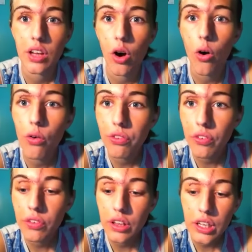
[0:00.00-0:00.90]

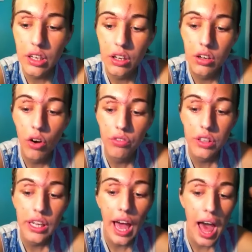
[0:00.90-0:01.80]
hopefully,
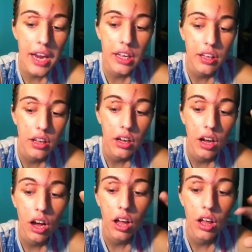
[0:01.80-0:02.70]
hopefully edit
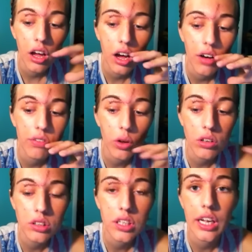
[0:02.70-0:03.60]
a
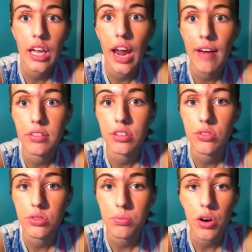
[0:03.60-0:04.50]
vlog tonight and have it to
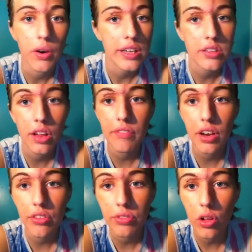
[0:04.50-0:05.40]
you tomorrow. I still have
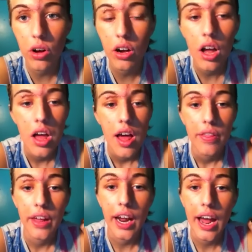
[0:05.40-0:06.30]
another vlog
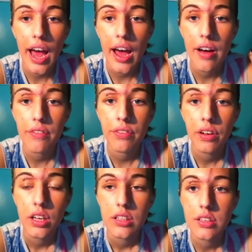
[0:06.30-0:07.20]
that I have
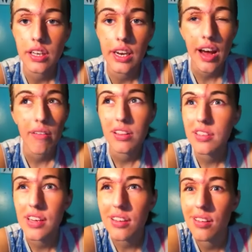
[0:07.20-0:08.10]
to get out. It's
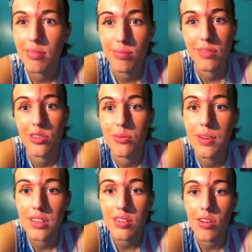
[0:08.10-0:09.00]
like two
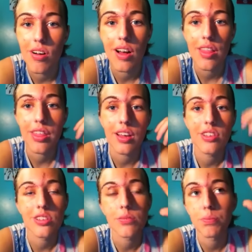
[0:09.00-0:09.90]
minutes long, I
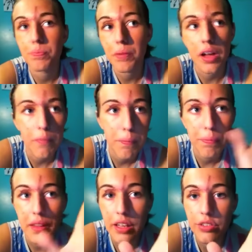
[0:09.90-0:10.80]
think, just but
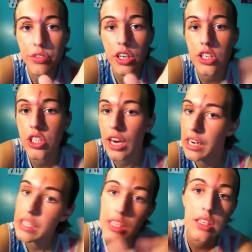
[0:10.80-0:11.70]
it's footage that I
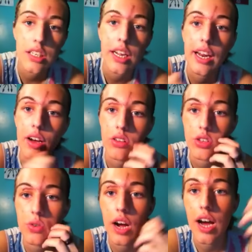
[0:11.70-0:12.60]
needed to get out
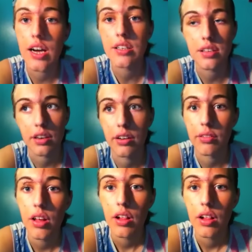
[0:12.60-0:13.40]
to you guys and,